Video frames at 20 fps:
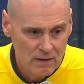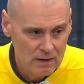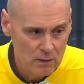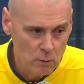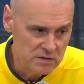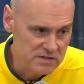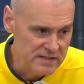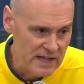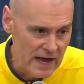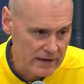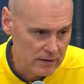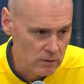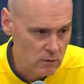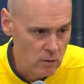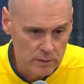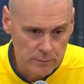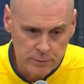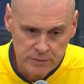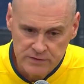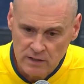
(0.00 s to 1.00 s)
not
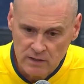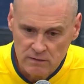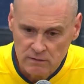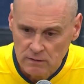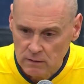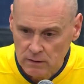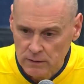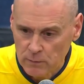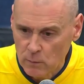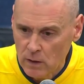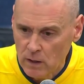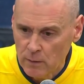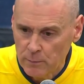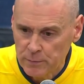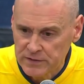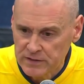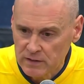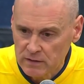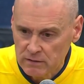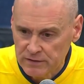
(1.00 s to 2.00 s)
going particularly well,
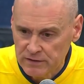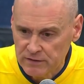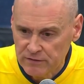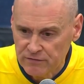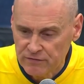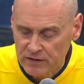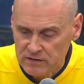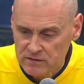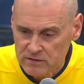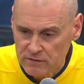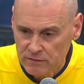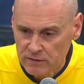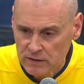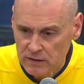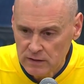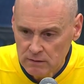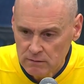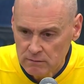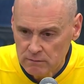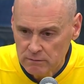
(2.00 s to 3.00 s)
particularly
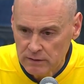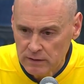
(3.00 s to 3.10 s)
defensively.